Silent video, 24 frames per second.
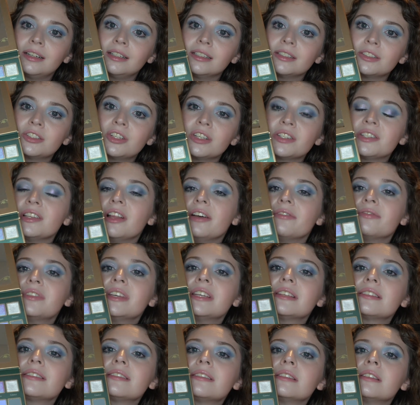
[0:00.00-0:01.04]
Just love
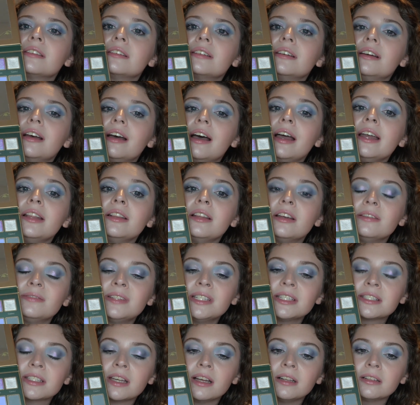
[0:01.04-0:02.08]
this. I love
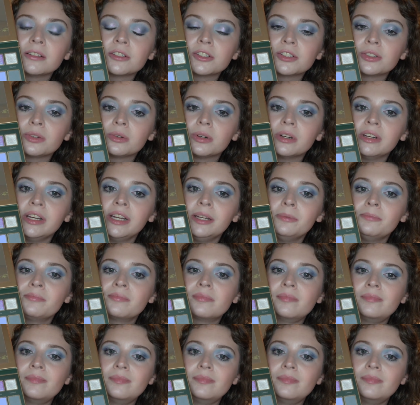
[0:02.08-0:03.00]
this color story.